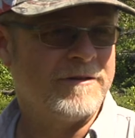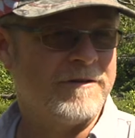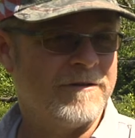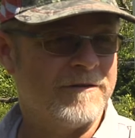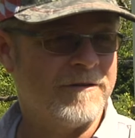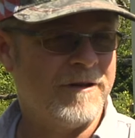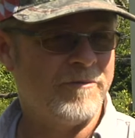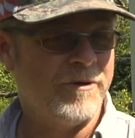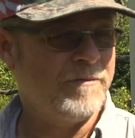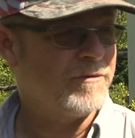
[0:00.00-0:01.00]
And a lot
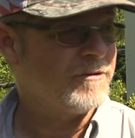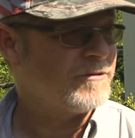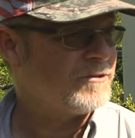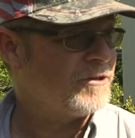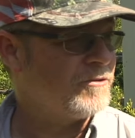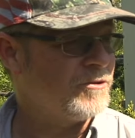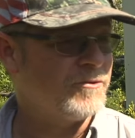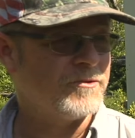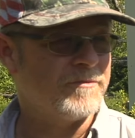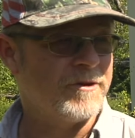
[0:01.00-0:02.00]
of people could still use some